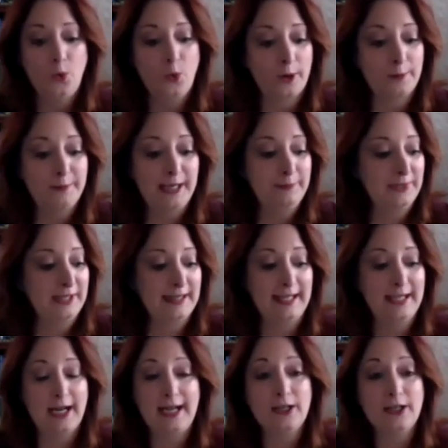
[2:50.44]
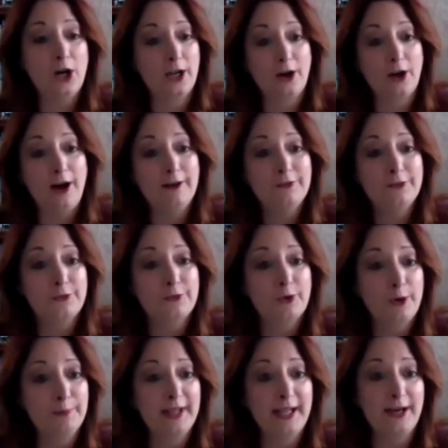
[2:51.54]
or maybe they got cut off
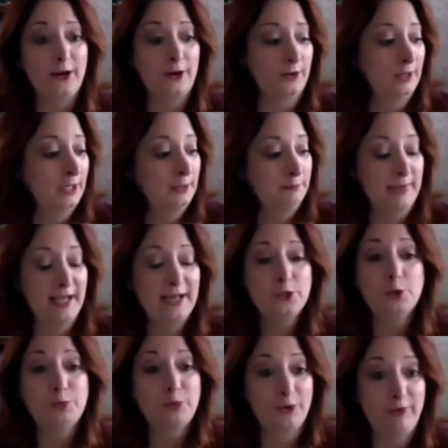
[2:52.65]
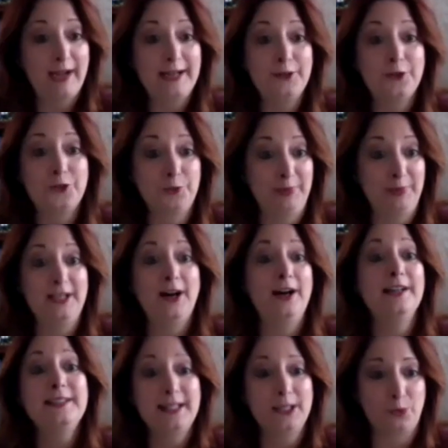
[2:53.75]
from their medical providers
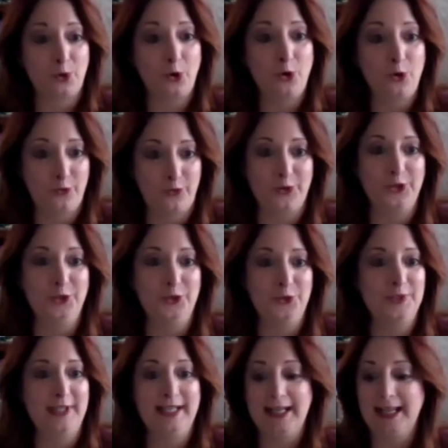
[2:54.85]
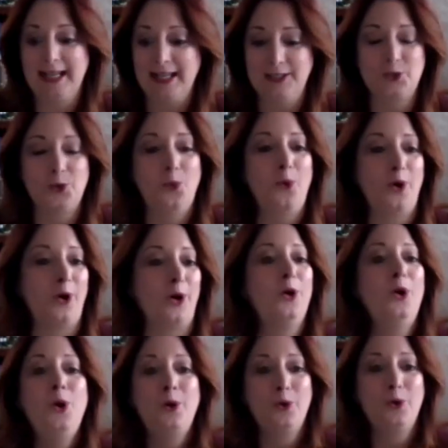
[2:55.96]
because they were overusing it, or
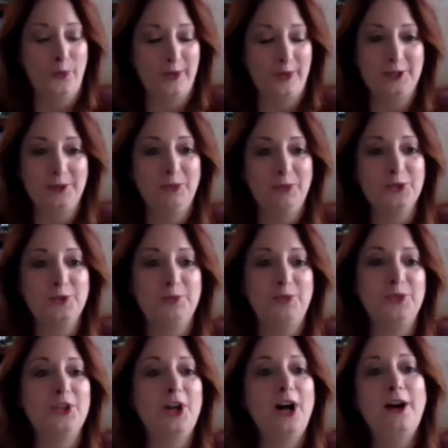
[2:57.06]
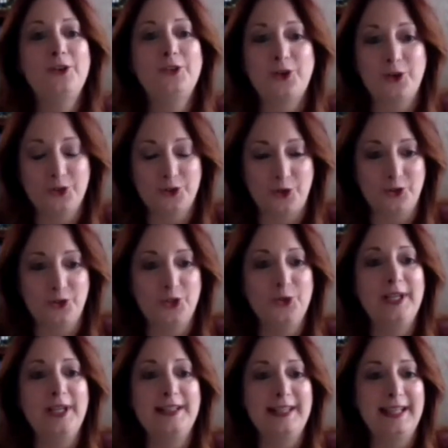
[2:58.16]
going to multiple doctors, or
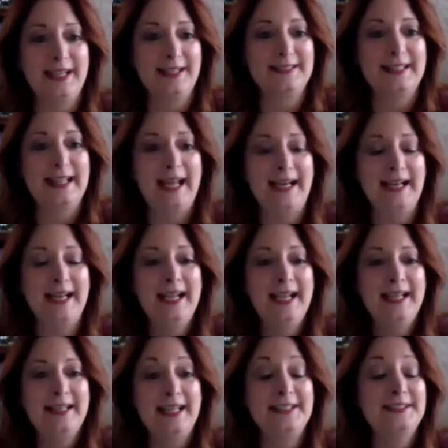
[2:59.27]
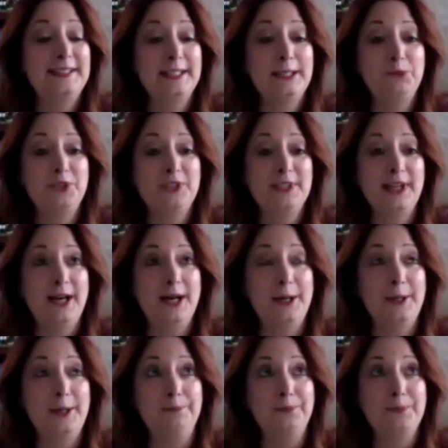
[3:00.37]
doing things that seemed
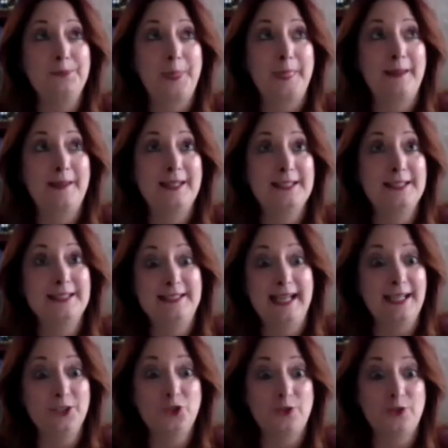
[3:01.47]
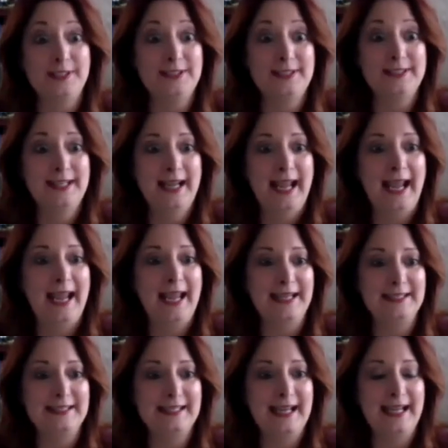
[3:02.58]
dangerous,
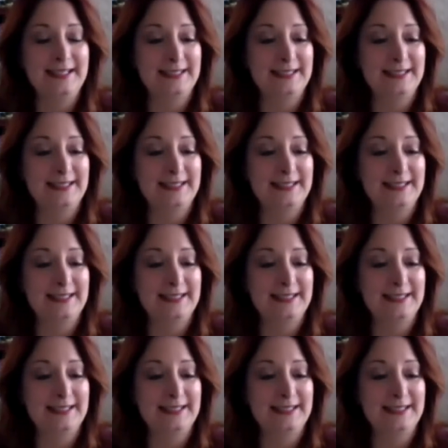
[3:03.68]
and